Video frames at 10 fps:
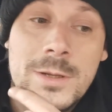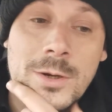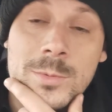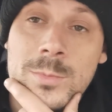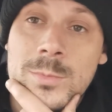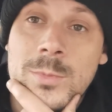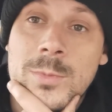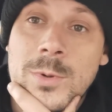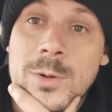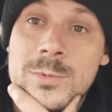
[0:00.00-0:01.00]
and
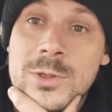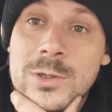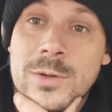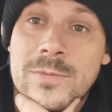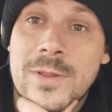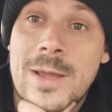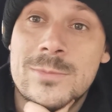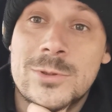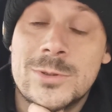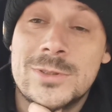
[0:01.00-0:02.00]
I'm signed up for
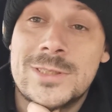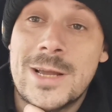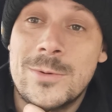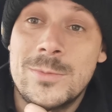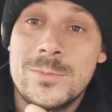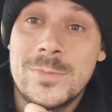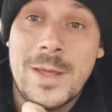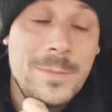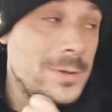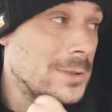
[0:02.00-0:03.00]
them, so I can sell
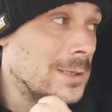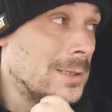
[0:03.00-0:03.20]
them.